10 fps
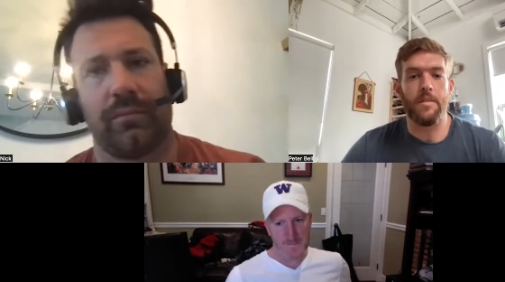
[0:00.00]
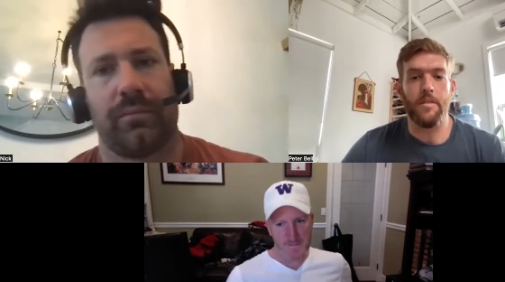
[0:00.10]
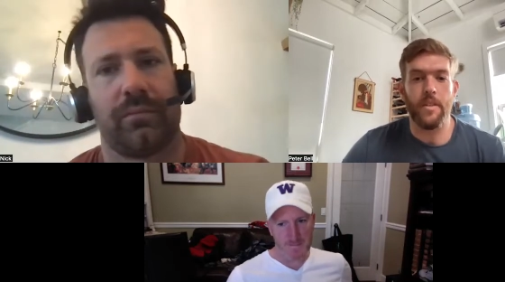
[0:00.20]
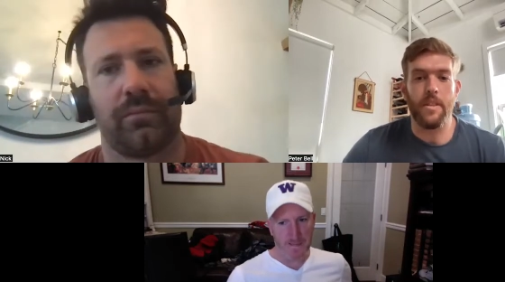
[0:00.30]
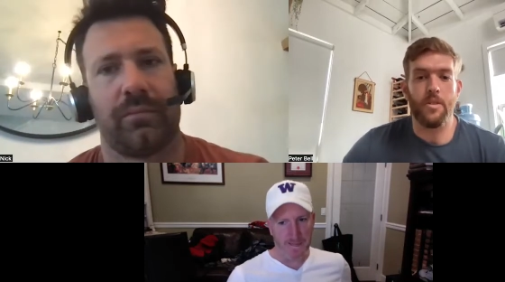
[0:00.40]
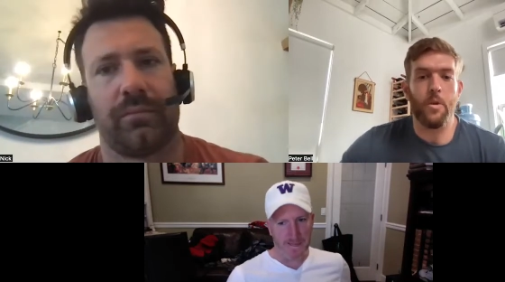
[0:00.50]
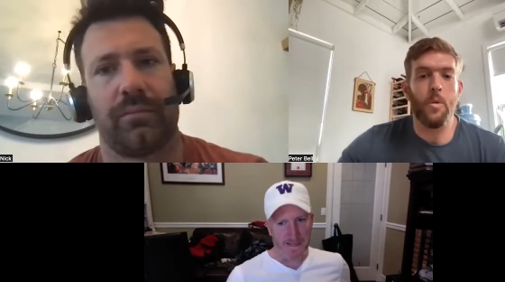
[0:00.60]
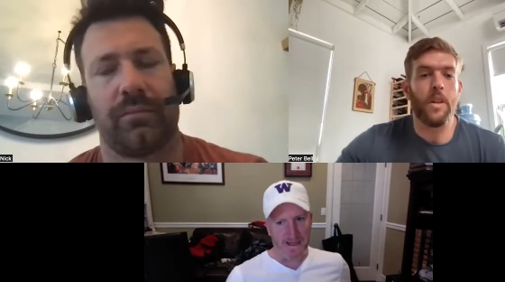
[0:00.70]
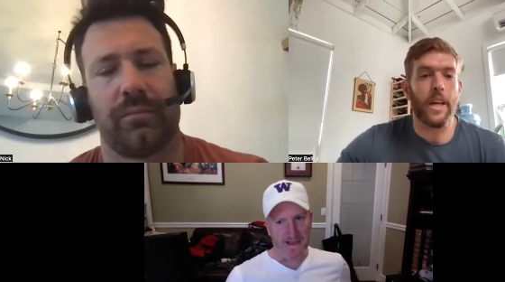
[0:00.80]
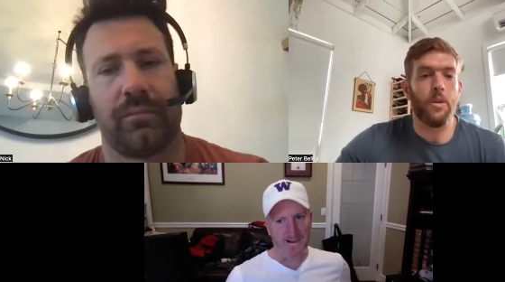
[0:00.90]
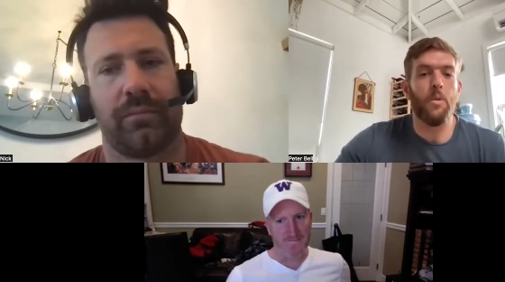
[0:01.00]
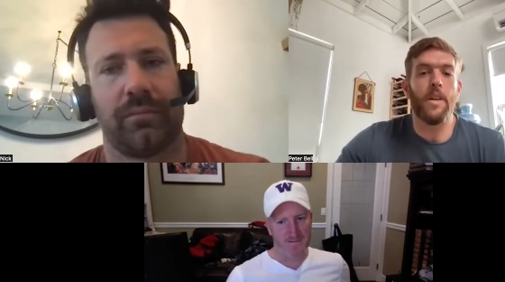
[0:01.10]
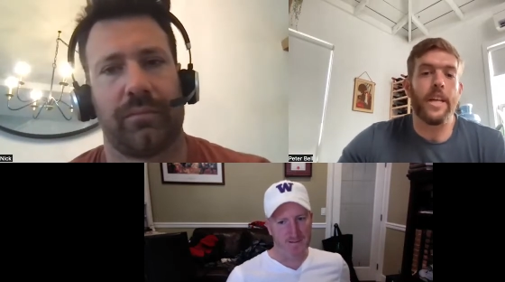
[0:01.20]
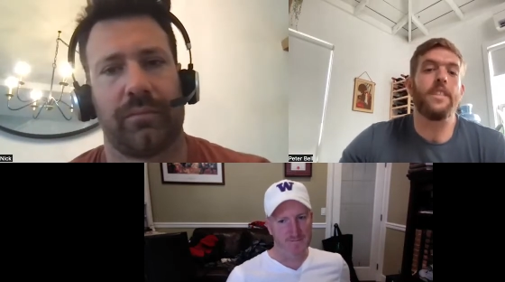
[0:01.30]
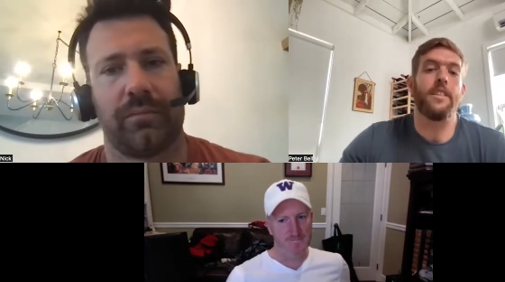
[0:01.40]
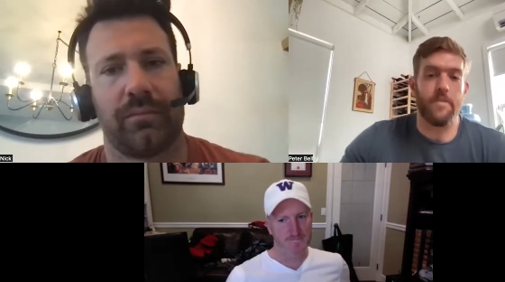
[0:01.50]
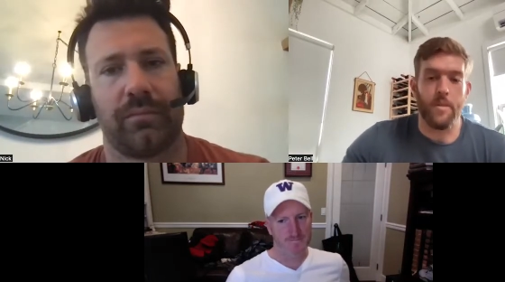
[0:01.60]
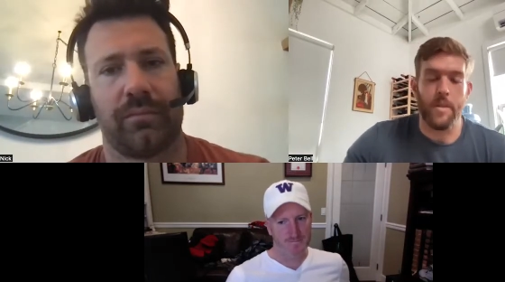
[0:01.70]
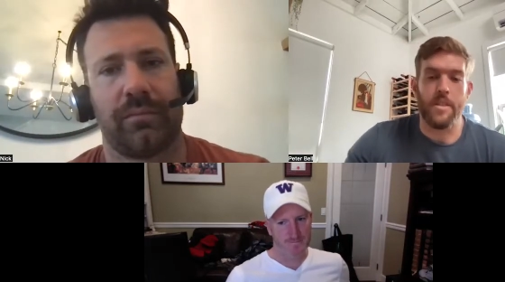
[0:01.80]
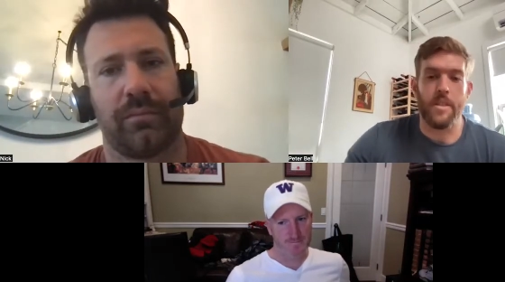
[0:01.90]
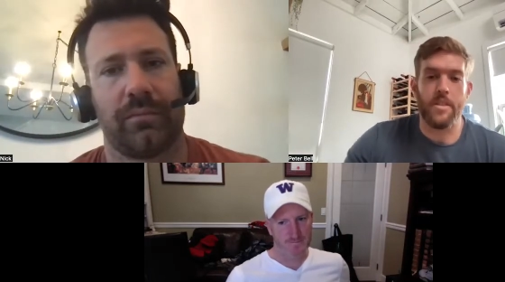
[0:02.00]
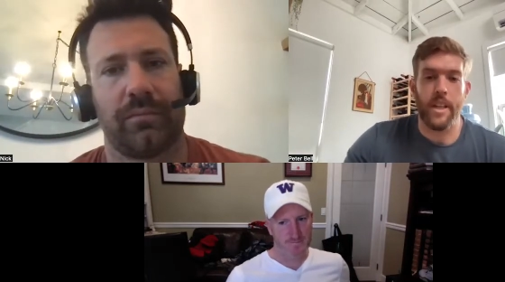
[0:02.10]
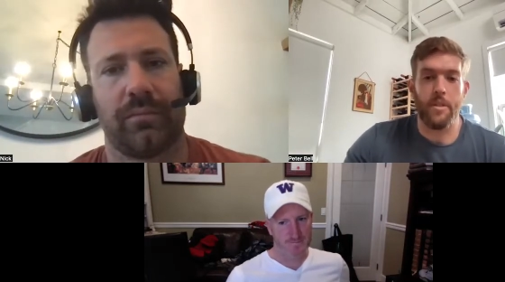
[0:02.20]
Speaker 1: some of the footnotes who are like who are his influences